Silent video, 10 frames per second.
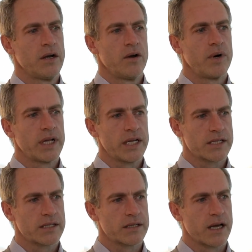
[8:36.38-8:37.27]
really
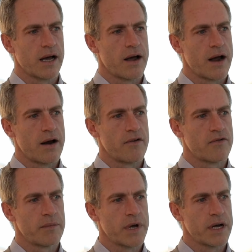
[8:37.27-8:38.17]
it's,
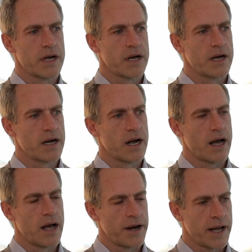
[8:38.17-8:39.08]
from an
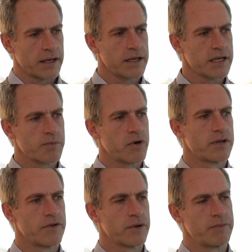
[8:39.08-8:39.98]
analytics point of
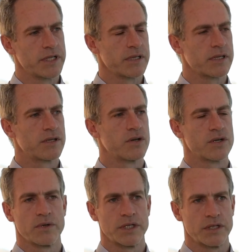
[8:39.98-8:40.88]
view, it's business as
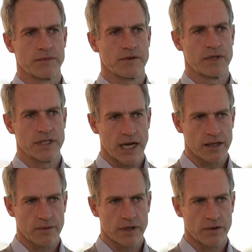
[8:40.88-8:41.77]
usual in terms of the data
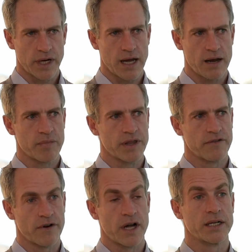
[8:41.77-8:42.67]
that we're looking at, but the
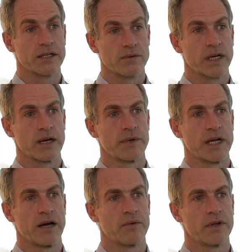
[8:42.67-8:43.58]
findings we're coming
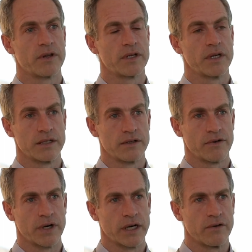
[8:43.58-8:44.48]
out with are
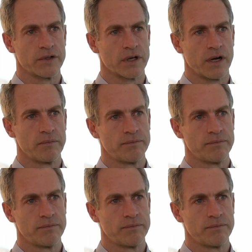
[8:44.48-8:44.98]
differing over time.